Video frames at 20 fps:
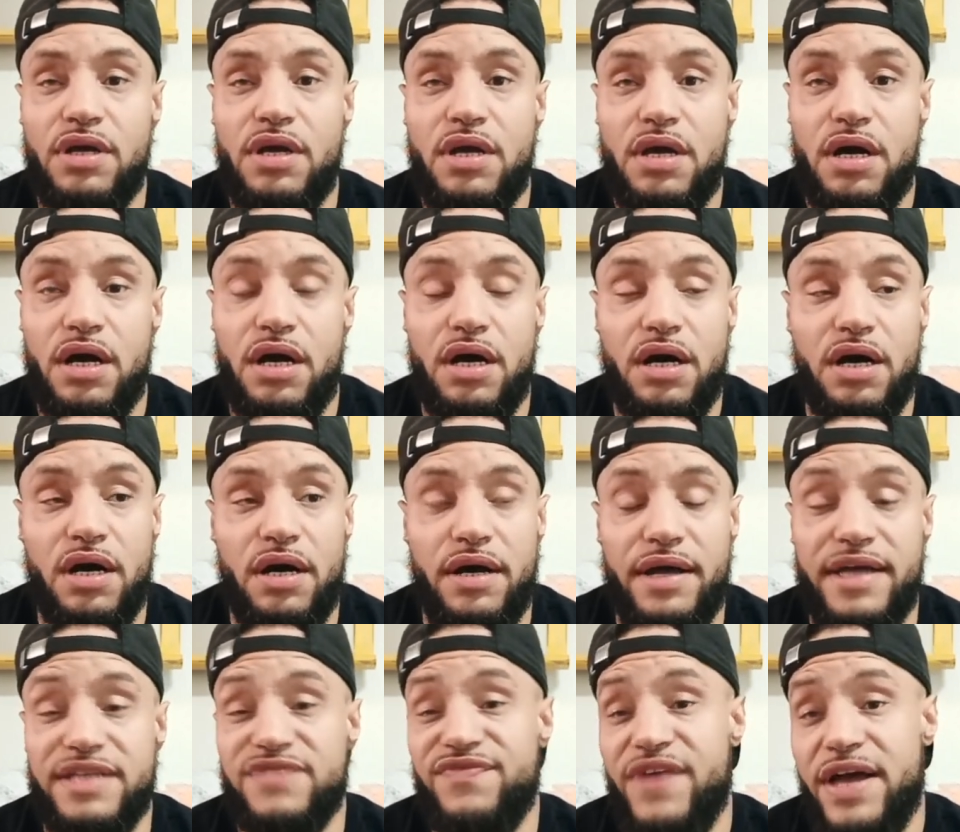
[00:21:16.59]
uh,
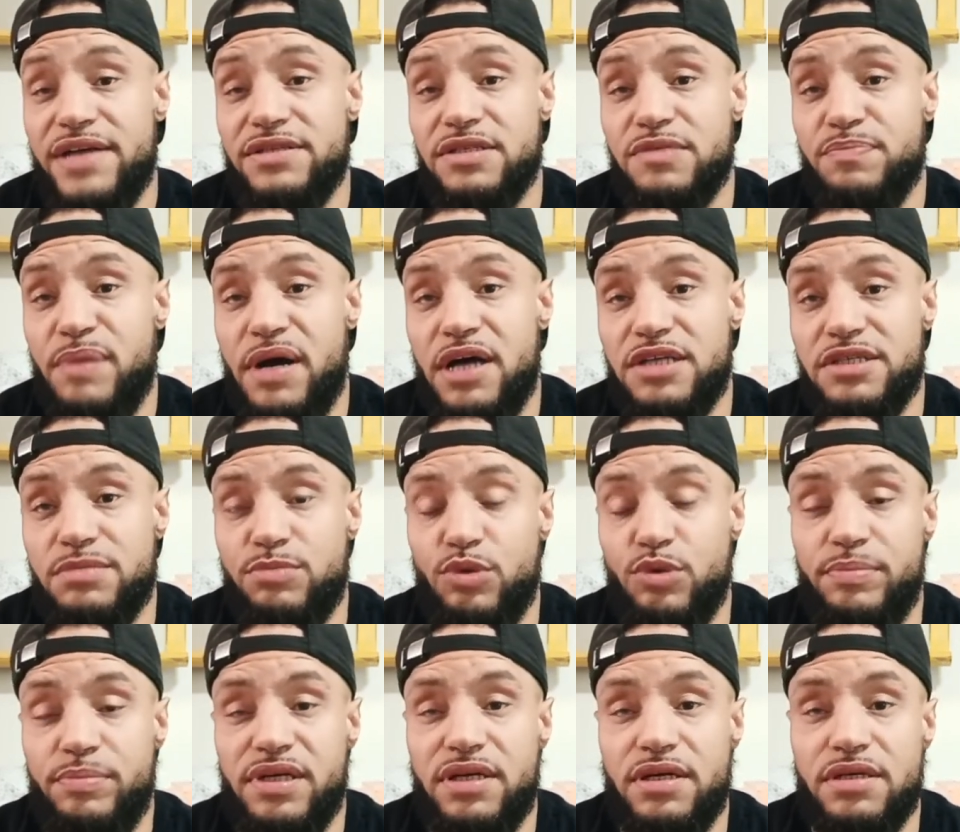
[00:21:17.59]
as fast as possible
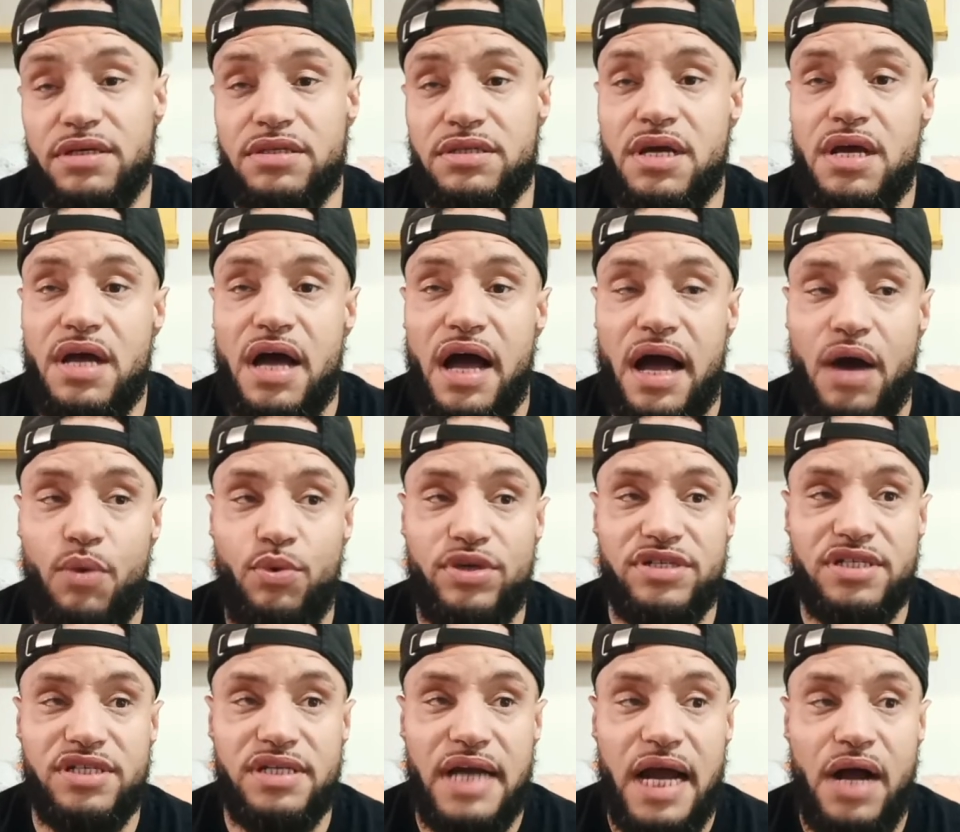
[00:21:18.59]
because I
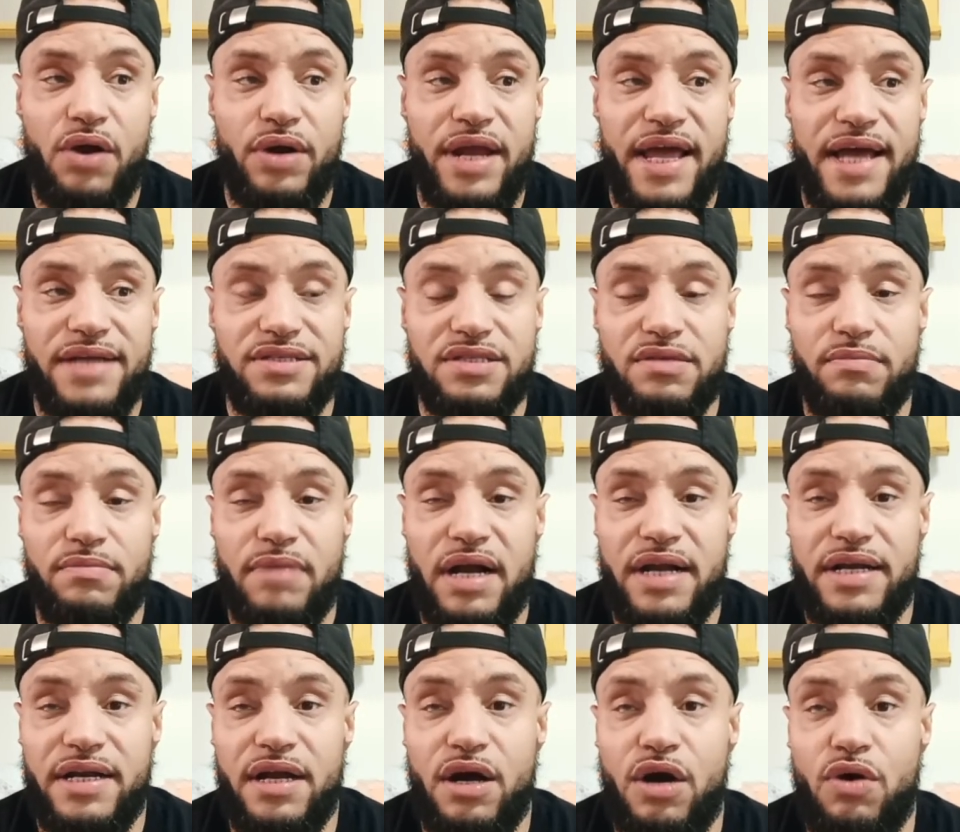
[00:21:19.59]
wish that I would have had somebody
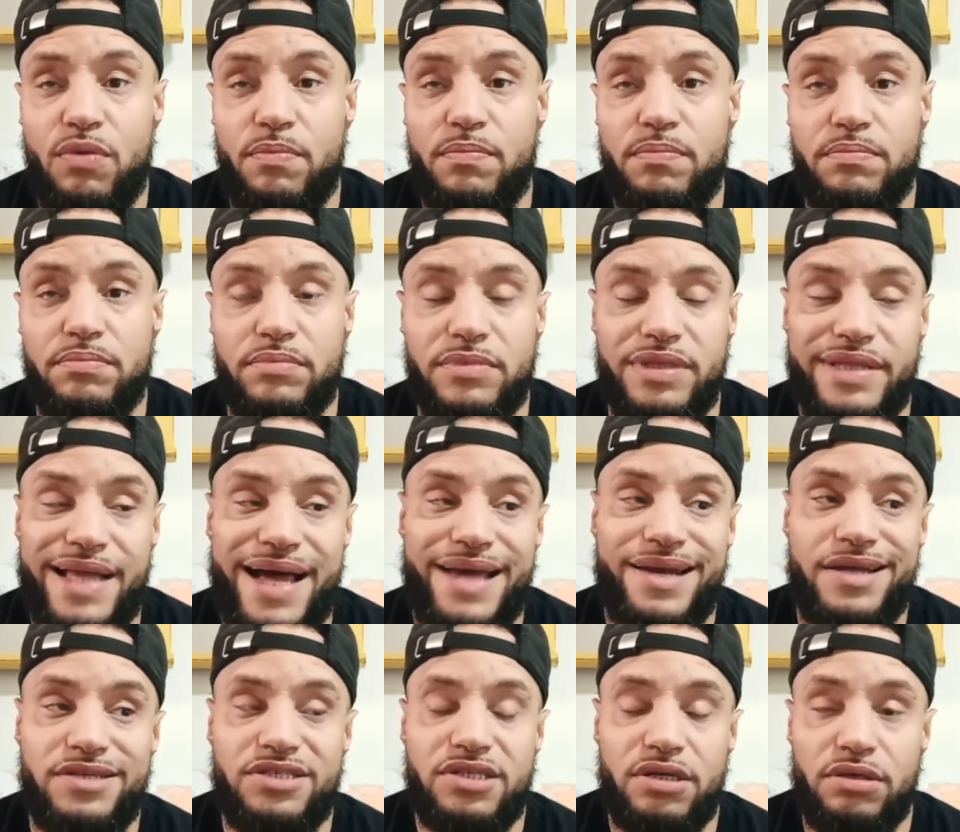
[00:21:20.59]
to help, not
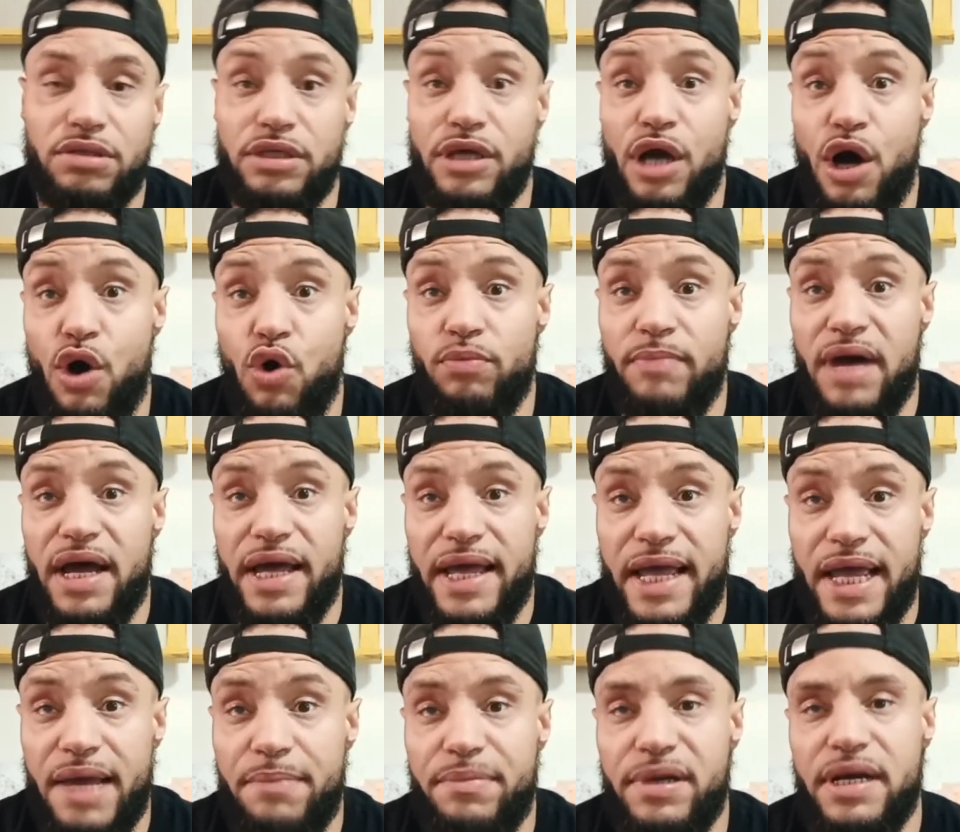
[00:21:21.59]
necessarily hold my
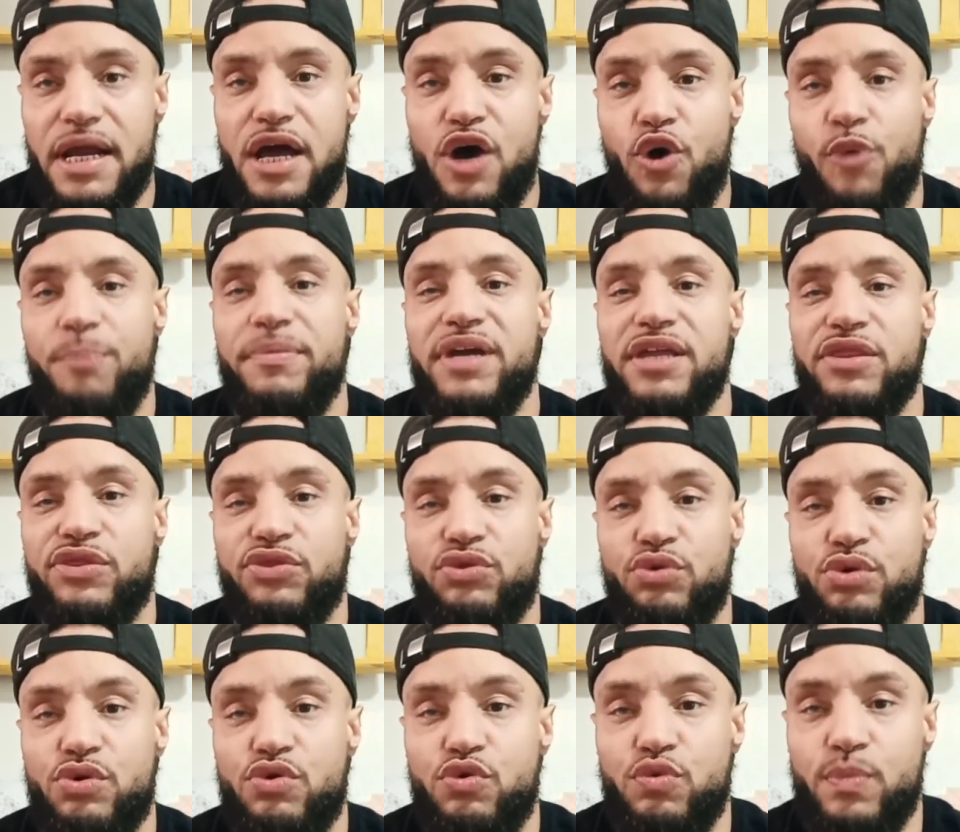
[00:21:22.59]
hand, but help me
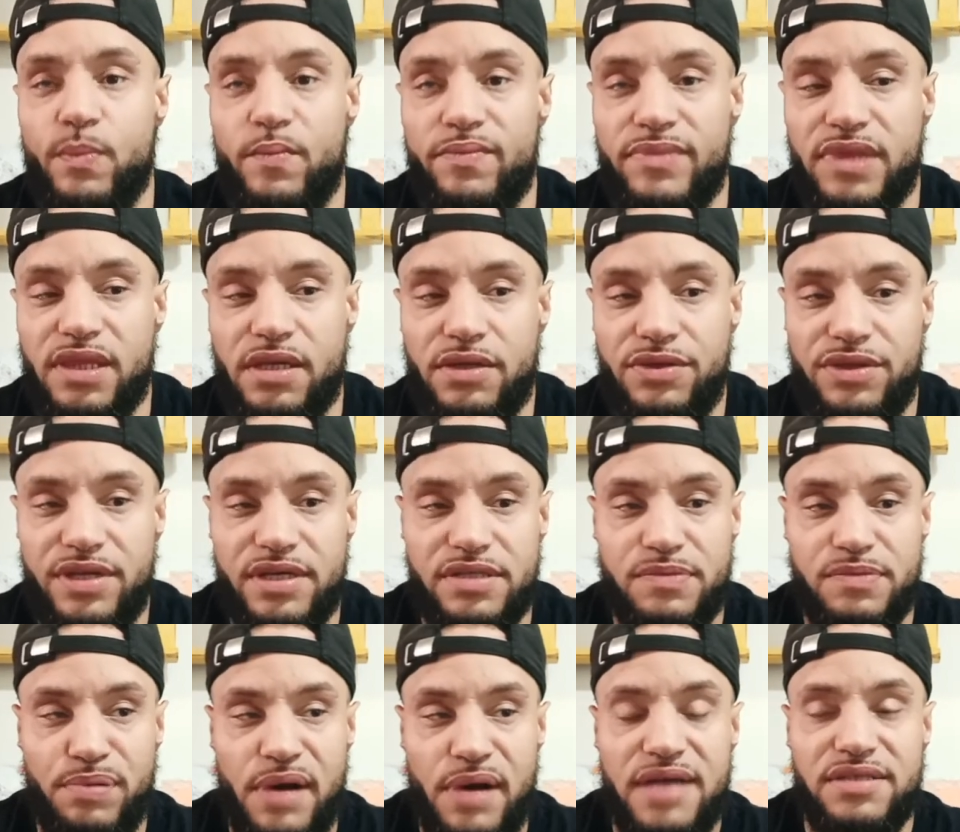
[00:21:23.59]
through this
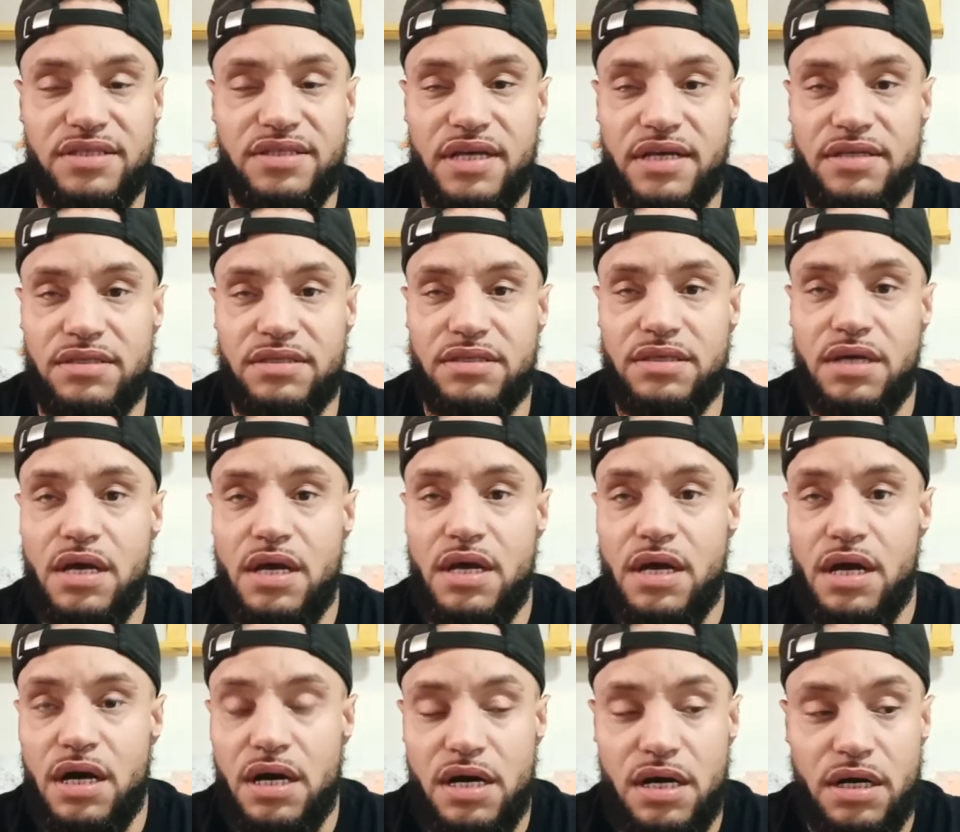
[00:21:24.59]
process
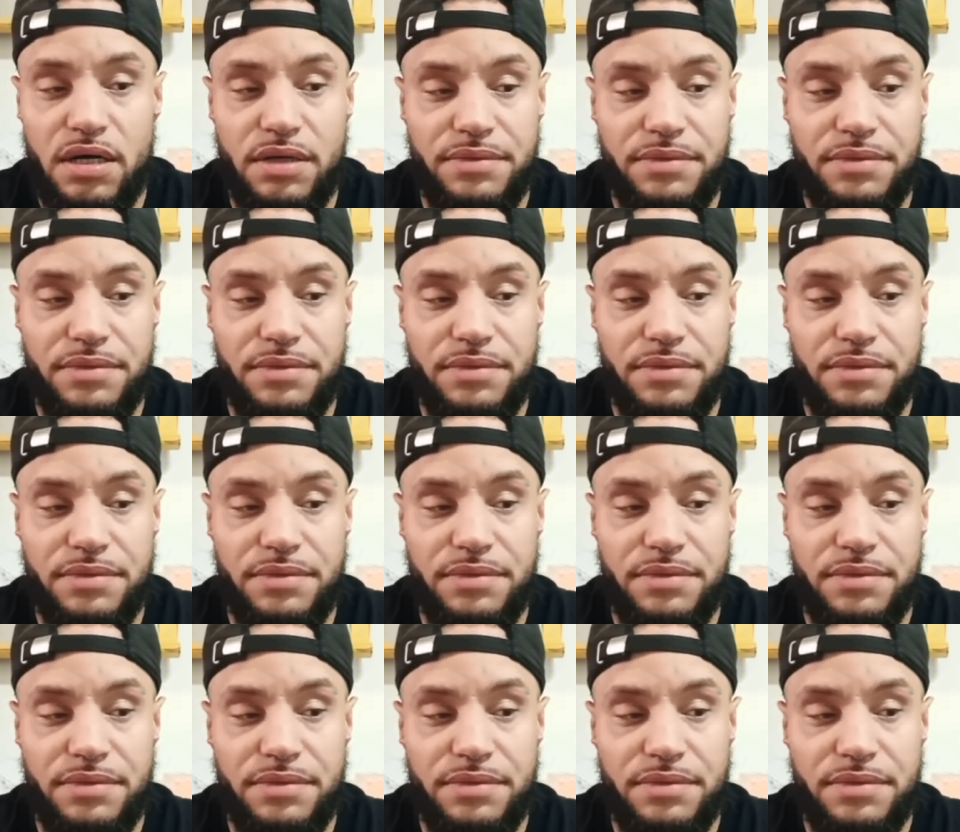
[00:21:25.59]
uh,